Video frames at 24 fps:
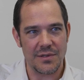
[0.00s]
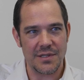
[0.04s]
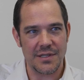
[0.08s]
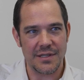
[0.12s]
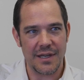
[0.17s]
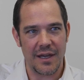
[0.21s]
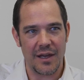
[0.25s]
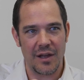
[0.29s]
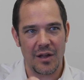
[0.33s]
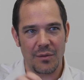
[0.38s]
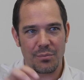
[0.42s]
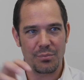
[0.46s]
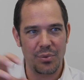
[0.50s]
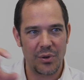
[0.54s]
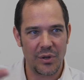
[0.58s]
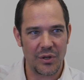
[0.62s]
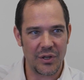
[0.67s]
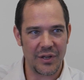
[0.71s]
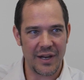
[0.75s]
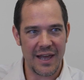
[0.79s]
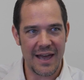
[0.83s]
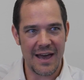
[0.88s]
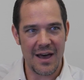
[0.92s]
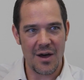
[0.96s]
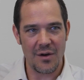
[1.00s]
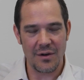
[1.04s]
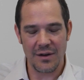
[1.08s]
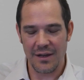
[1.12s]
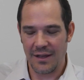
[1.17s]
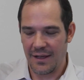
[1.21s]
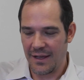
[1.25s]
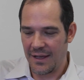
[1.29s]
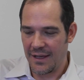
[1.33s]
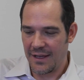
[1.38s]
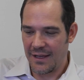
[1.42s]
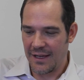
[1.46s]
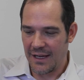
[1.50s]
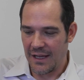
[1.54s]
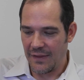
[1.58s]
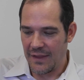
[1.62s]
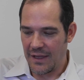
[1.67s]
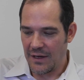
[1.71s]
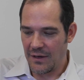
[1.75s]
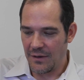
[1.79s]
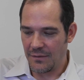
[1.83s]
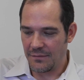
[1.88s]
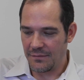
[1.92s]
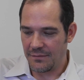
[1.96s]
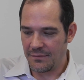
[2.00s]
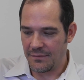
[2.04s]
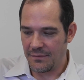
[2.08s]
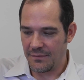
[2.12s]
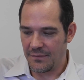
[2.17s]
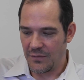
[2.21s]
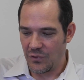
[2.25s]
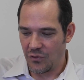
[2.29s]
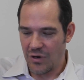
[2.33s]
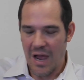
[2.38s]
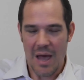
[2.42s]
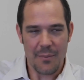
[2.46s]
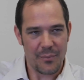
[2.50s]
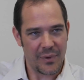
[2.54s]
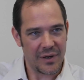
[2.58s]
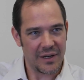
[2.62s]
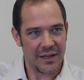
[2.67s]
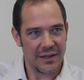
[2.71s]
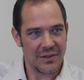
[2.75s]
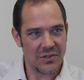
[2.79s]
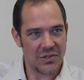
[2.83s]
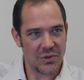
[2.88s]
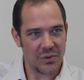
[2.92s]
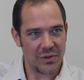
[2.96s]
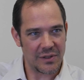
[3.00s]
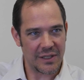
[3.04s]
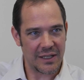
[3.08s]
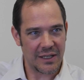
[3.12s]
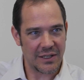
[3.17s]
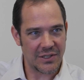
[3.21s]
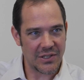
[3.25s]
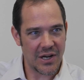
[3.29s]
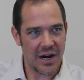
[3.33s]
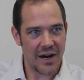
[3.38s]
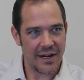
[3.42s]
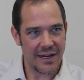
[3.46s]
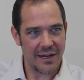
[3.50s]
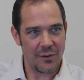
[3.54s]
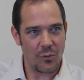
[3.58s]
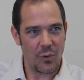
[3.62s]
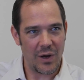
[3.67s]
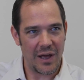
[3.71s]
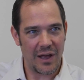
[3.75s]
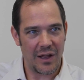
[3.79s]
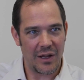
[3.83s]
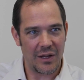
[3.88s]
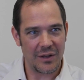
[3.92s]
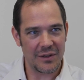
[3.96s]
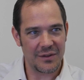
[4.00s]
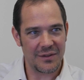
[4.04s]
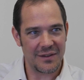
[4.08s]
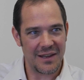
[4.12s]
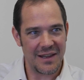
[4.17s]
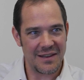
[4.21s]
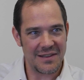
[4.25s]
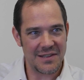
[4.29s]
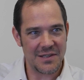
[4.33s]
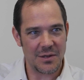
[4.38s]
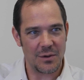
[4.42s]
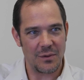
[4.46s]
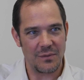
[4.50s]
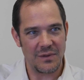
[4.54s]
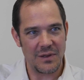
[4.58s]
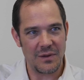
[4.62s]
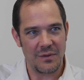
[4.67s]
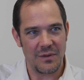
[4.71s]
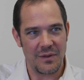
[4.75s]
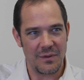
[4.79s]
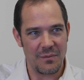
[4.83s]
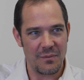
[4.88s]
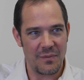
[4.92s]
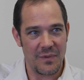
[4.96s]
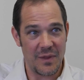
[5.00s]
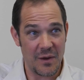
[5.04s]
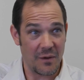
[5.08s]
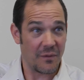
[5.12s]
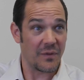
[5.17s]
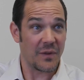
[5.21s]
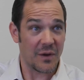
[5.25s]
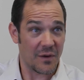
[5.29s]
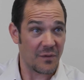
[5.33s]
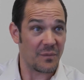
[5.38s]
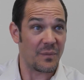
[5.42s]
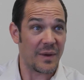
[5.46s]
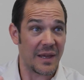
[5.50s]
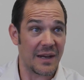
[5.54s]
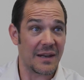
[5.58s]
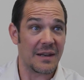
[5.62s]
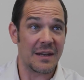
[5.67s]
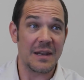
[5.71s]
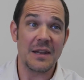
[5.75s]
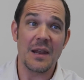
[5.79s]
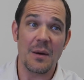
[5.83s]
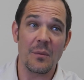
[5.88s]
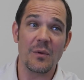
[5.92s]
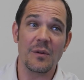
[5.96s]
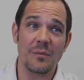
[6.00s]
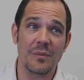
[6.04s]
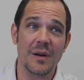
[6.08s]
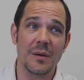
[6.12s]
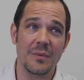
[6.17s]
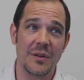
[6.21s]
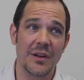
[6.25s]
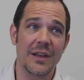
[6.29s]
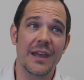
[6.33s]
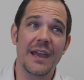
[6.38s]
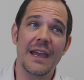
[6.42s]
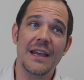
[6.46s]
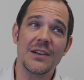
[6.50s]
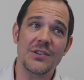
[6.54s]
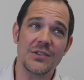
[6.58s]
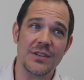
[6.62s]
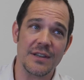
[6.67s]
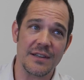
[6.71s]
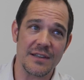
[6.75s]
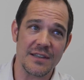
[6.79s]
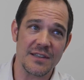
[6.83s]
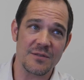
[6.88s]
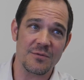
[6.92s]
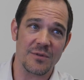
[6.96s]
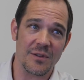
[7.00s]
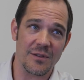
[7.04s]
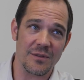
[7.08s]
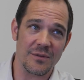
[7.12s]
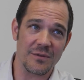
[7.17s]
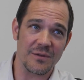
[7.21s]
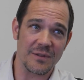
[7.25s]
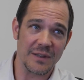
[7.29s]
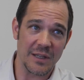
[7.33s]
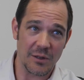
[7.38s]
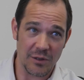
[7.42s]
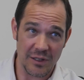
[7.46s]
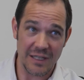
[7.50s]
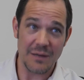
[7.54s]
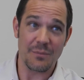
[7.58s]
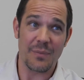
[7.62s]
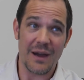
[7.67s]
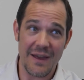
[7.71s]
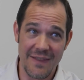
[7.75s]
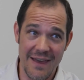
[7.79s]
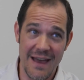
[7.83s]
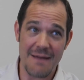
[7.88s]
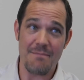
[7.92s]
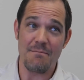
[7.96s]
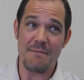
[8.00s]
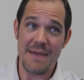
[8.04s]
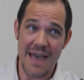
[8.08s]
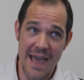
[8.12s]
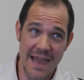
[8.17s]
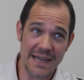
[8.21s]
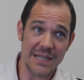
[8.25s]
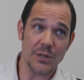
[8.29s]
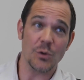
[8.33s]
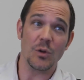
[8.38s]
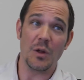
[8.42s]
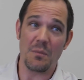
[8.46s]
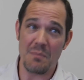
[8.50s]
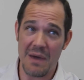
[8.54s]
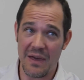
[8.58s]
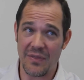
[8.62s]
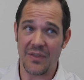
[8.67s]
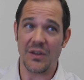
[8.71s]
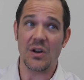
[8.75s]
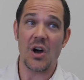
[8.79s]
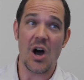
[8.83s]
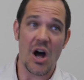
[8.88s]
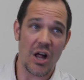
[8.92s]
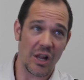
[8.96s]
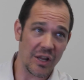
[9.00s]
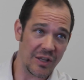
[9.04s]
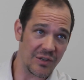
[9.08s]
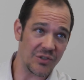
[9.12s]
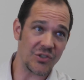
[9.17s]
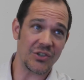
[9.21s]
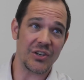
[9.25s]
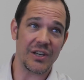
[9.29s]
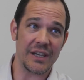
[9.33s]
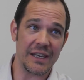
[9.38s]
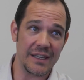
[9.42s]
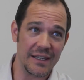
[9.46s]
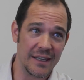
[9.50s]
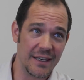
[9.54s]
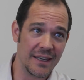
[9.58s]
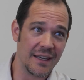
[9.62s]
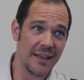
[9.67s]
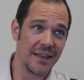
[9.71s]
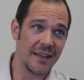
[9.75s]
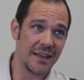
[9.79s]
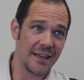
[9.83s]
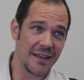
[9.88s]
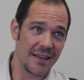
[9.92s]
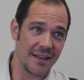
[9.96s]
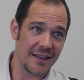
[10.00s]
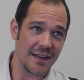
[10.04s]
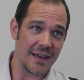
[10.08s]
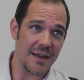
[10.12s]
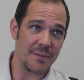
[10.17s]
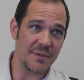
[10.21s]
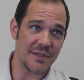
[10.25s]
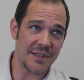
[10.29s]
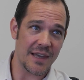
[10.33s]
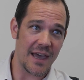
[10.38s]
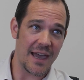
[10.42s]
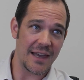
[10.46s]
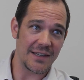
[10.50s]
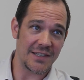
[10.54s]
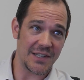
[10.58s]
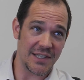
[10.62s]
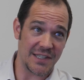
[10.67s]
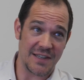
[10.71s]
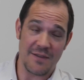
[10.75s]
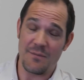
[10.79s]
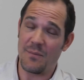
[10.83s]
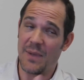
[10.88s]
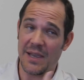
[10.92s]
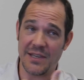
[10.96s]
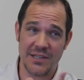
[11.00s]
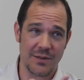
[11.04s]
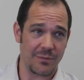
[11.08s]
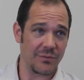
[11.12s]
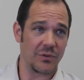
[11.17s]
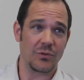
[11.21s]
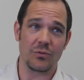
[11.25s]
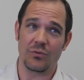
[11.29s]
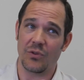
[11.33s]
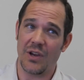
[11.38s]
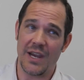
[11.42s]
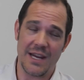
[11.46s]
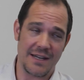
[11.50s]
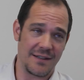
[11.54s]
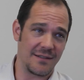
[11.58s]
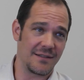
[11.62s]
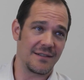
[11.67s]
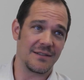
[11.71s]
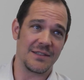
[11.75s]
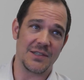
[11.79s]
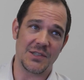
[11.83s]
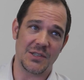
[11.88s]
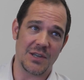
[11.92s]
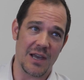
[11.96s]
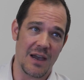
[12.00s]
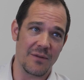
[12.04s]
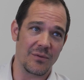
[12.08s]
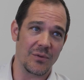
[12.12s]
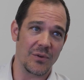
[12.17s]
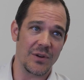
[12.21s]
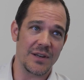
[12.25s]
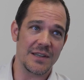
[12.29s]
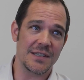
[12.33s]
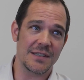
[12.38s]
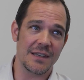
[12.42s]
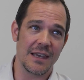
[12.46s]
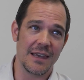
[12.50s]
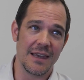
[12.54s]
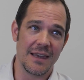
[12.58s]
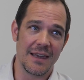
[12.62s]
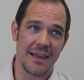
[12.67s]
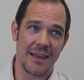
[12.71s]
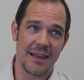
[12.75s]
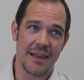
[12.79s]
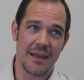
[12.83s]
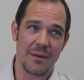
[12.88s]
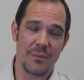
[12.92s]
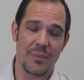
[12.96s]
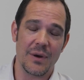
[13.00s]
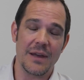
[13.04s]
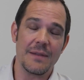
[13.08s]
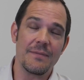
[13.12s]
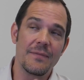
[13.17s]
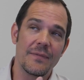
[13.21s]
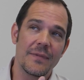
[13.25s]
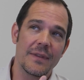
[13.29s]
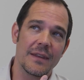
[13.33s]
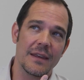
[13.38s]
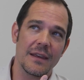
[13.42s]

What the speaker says: cell, pull it out, and then drop it into a little tiny well. And so there have been a number of publications where literally by that manual methodology, scientists have made some great discoveries, but